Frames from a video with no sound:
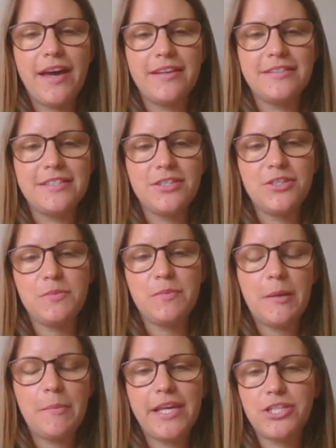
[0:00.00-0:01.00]
and she's
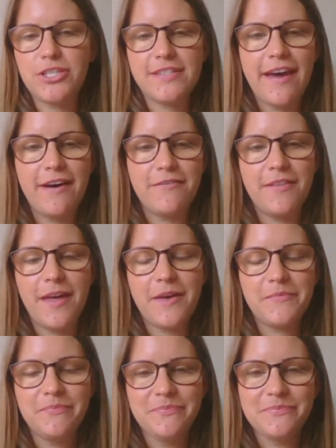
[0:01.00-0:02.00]
been a pleasure to have
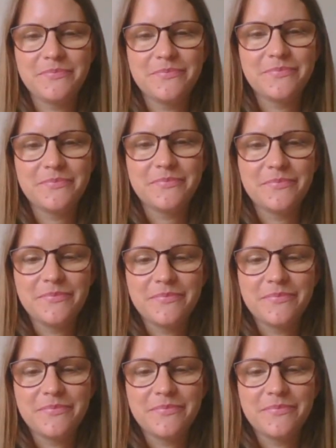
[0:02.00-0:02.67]
there. Oh,